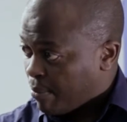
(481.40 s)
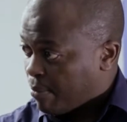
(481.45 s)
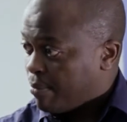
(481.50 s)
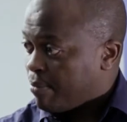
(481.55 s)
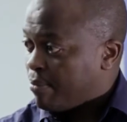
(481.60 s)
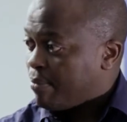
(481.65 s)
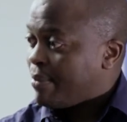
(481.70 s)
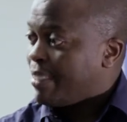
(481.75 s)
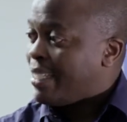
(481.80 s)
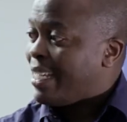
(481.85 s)
them.
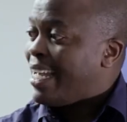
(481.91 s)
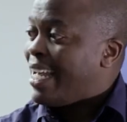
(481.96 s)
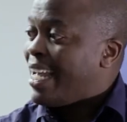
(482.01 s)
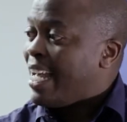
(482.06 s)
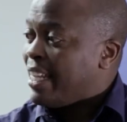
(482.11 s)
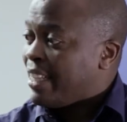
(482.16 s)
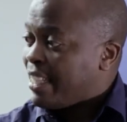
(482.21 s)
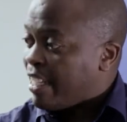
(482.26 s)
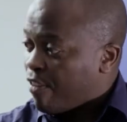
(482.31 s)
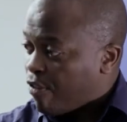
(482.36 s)

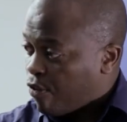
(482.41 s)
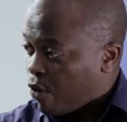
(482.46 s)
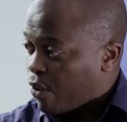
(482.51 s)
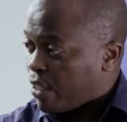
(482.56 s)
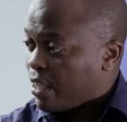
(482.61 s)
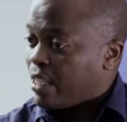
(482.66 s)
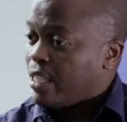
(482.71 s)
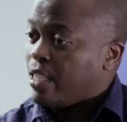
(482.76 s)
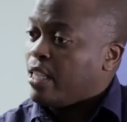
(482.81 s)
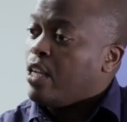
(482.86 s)
And then
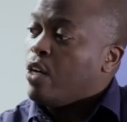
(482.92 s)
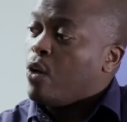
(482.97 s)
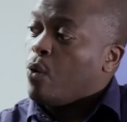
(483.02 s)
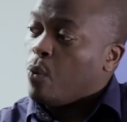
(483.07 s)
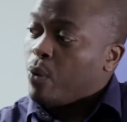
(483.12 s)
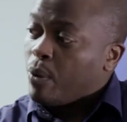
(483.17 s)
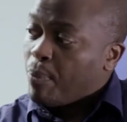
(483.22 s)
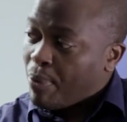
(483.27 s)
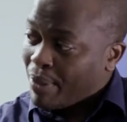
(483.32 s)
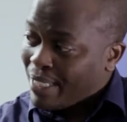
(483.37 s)
4thly,
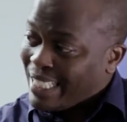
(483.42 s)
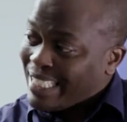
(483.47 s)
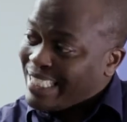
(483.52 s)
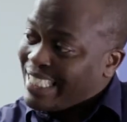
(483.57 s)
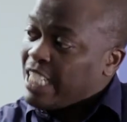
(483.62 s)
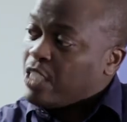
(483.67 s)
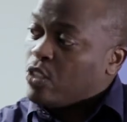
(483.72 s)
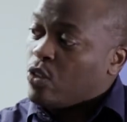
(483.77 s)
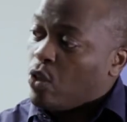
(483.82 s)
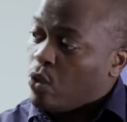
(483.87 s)
we
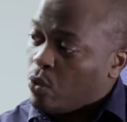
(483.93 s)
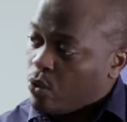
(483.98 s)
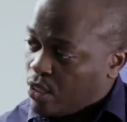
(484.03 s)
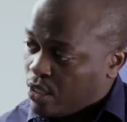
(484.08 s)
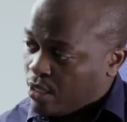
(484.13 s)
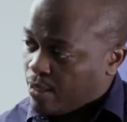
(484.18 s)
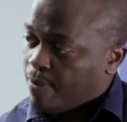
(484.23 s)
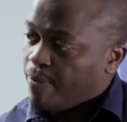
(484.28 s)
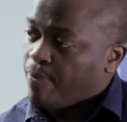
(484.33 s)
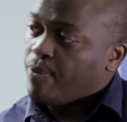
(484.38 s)
bring
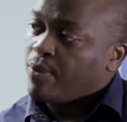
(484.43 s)
technology.